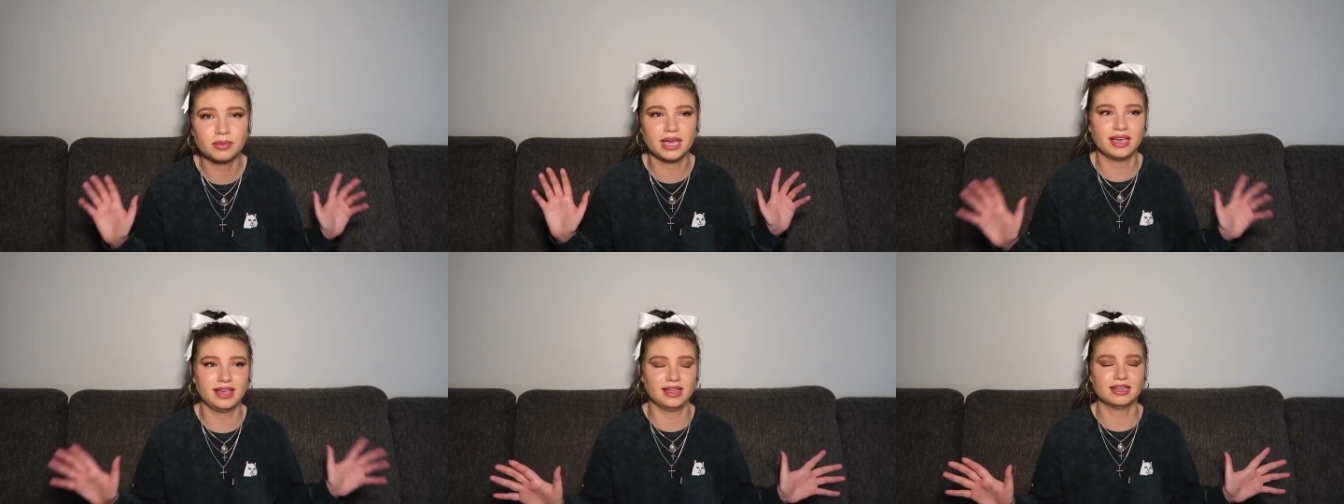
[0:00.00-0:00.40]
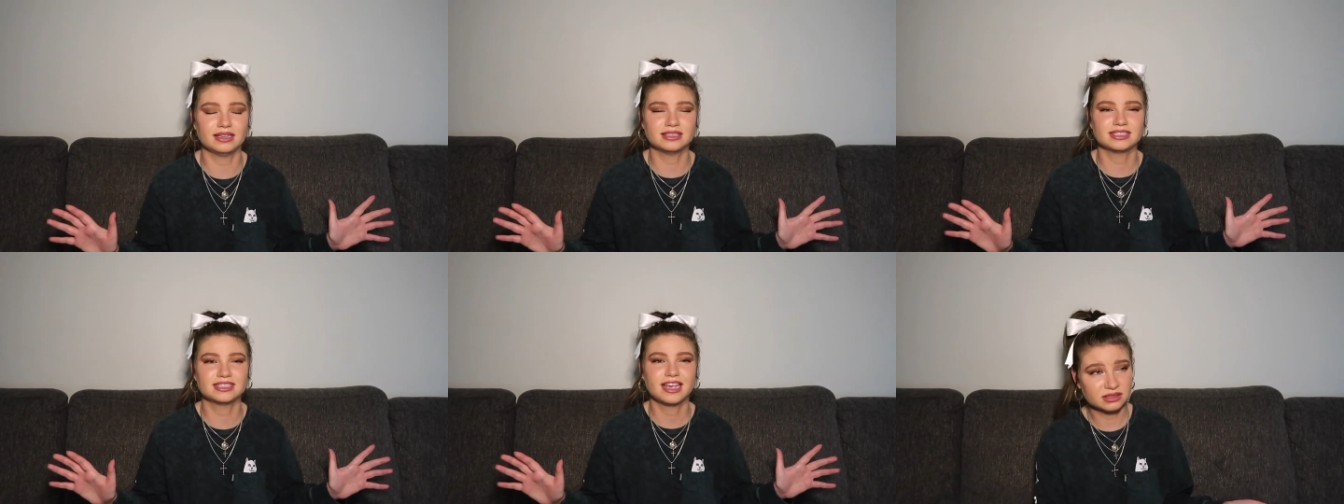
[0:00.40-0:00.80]
and
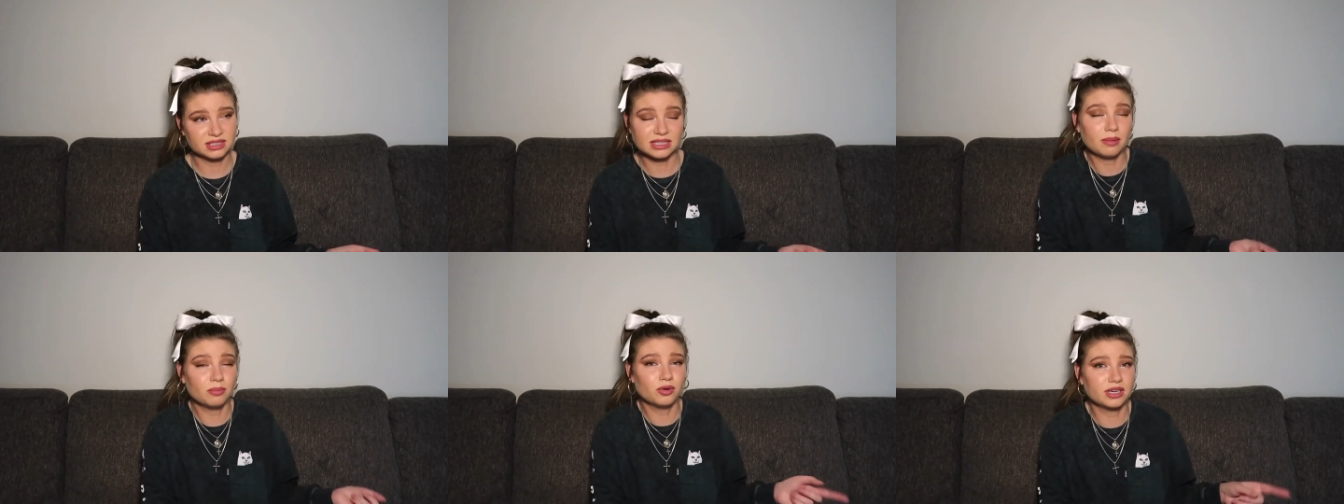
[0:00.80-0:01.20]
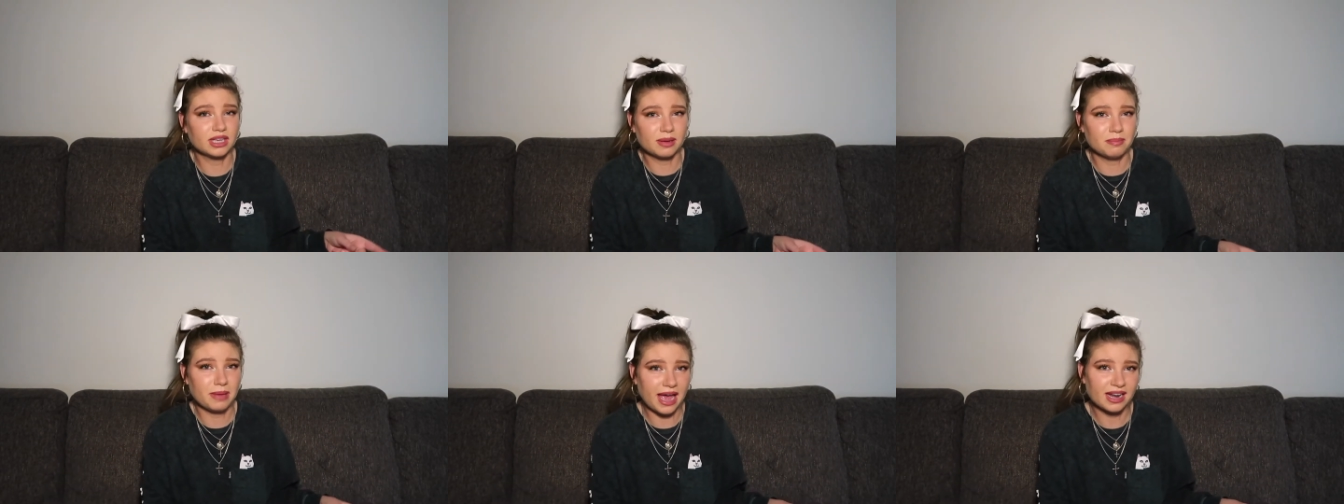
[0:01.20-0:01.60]
some would
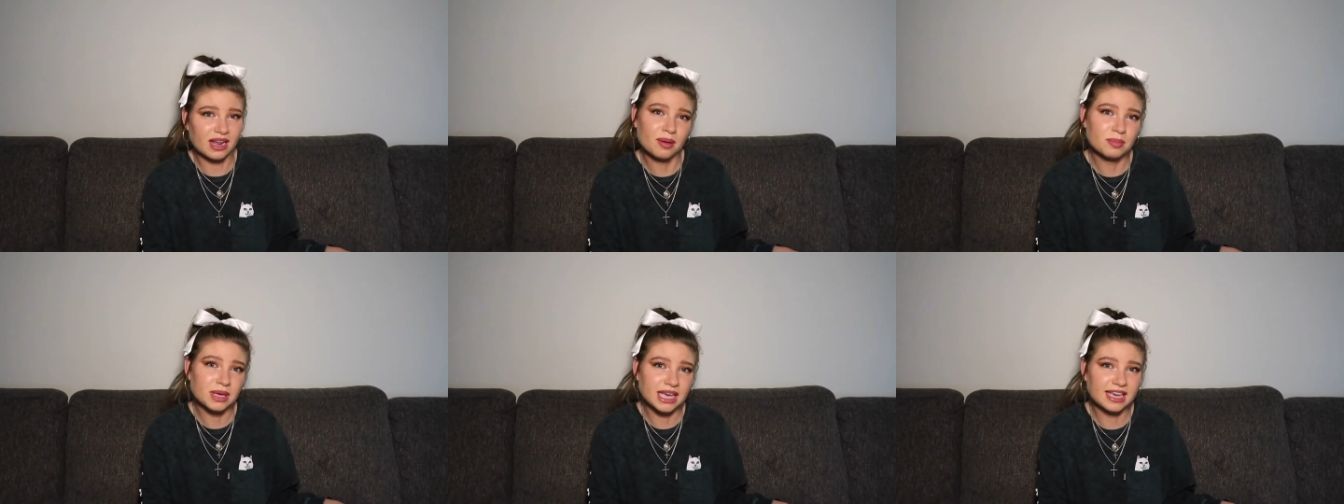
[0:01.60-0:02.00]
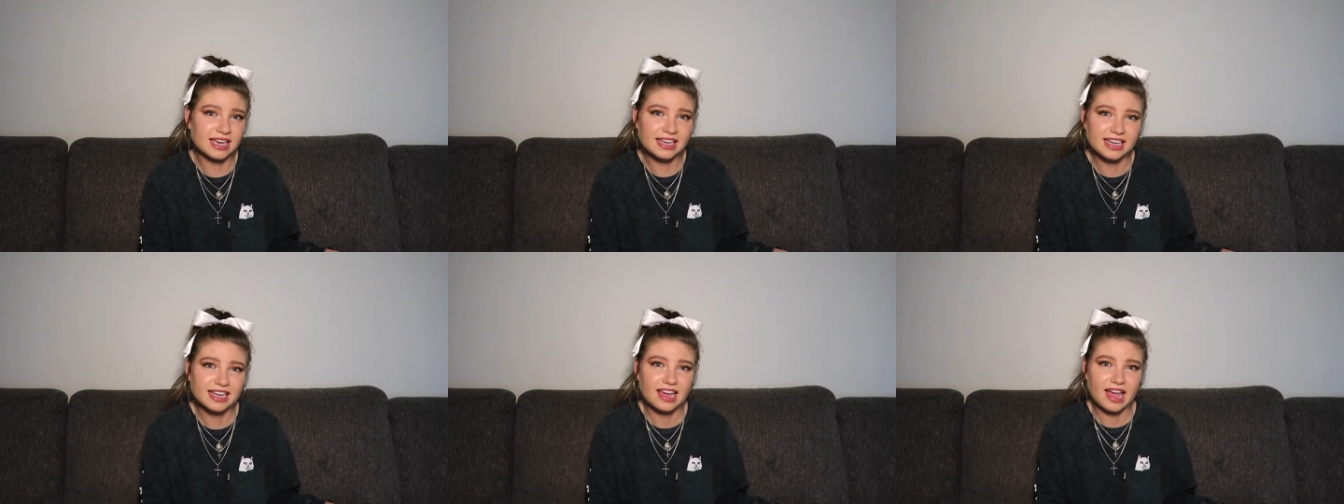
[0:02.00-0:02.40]
get mad at me.